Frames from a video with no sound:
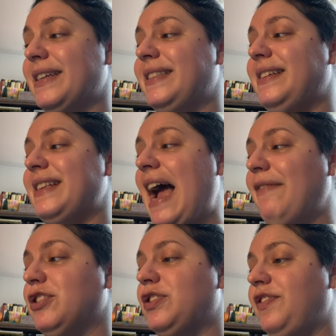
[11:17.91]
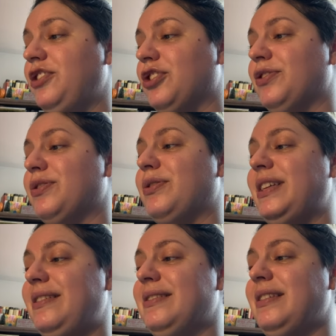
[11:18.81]
these average features could
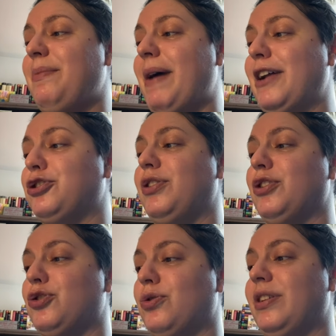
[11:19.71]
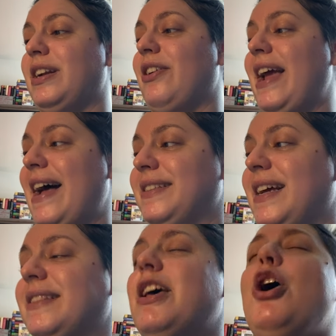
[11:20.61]
easily match the extraordinary
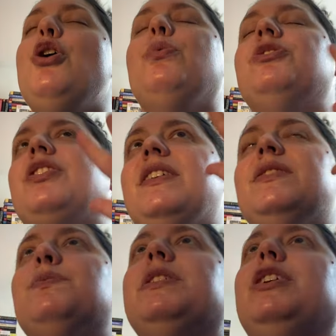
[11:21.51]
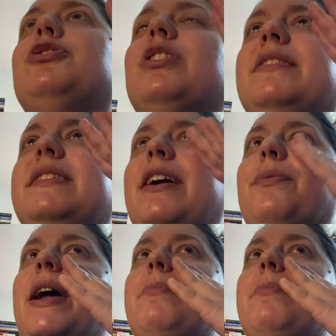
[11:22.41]
assets, which I think is really interesting, right?